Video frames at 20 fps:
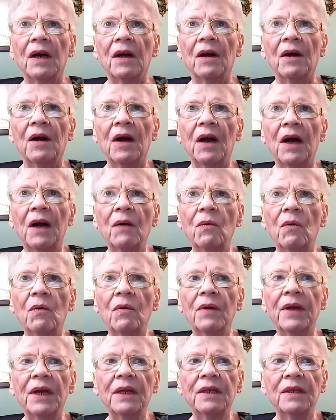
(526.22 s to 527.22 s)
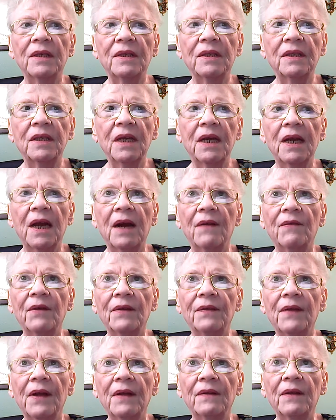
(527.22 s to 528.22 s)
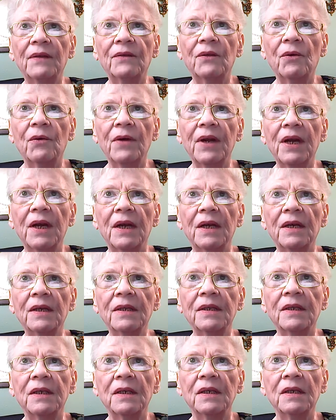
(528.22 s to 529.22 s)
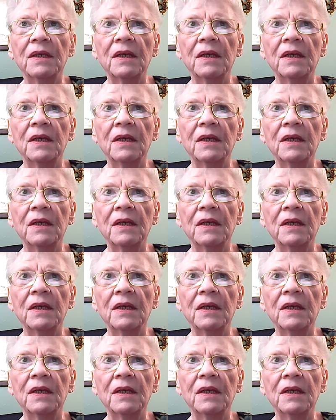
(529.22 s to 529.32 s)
or I won't get to see everything that there is.